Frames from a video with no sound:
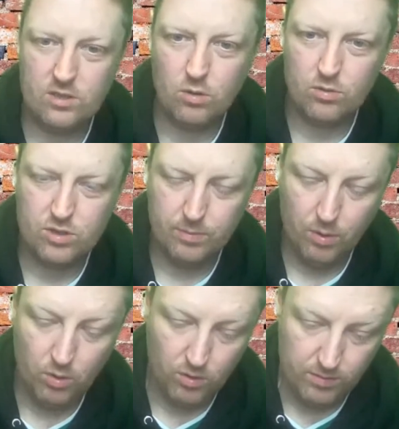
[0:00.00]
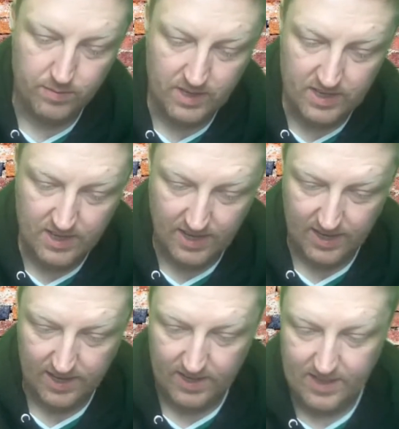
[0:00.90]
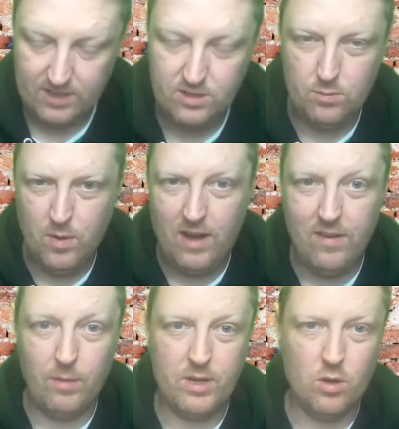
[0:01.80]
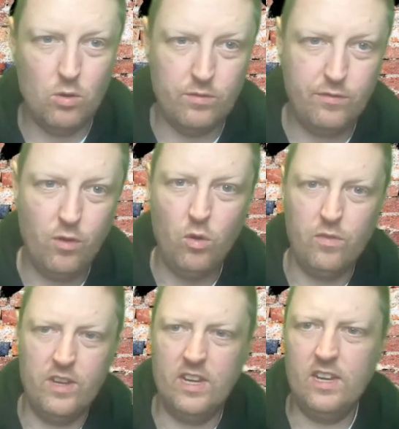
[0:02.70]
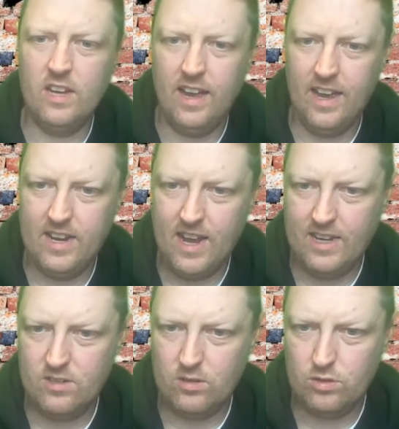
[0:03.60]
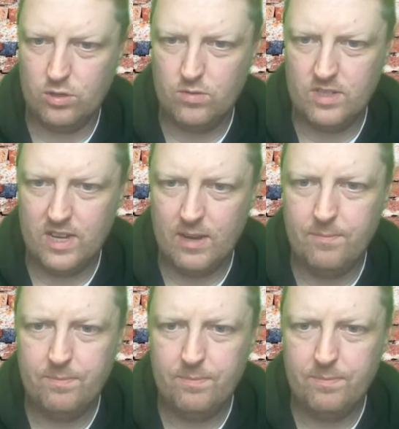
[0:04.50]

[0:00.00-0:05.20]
go and support them. And that's where I'll be going for the night on Tuesday.